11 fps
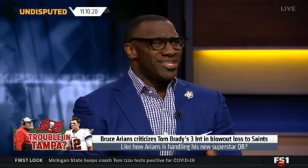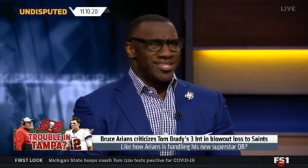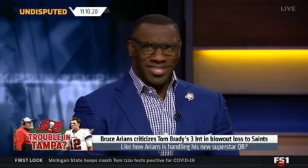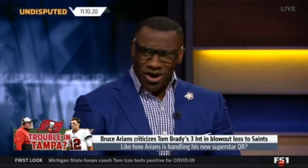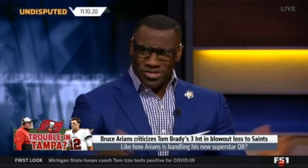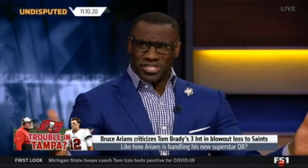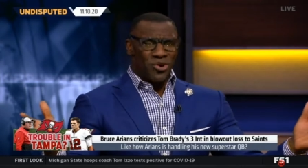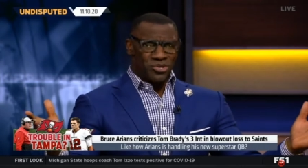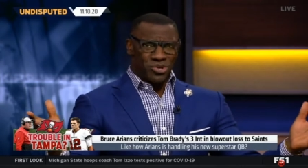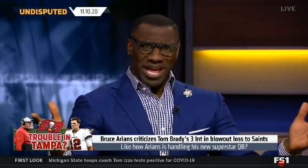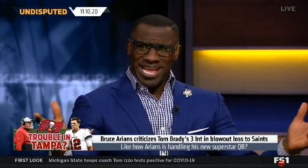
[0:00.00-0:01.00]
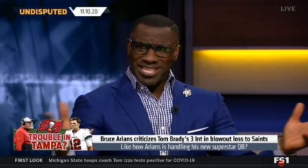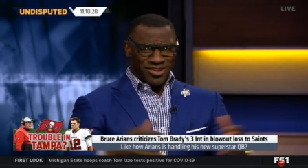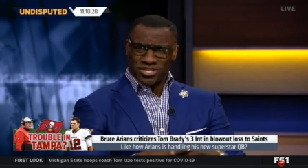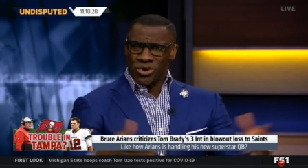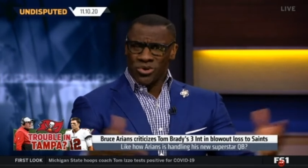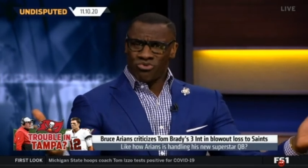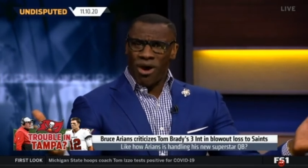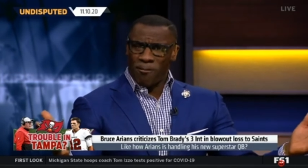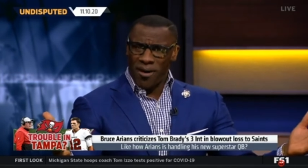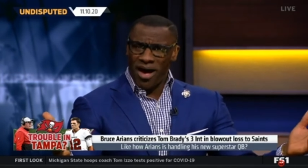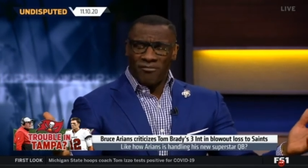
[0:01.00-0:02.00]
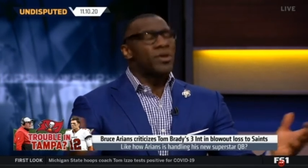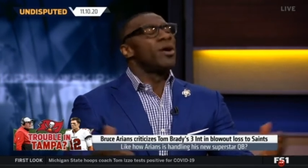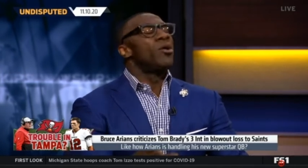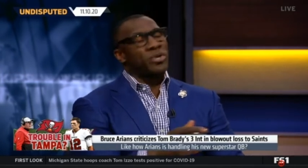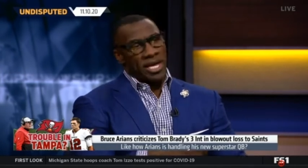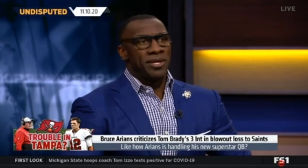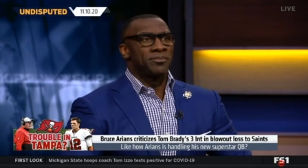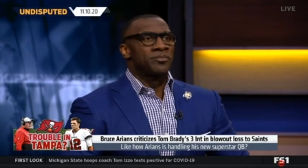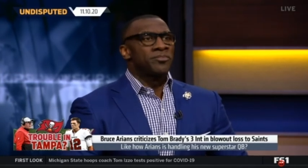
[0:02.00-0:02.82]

y'all just gonna do that? Y'all just gonna drop off? Okay.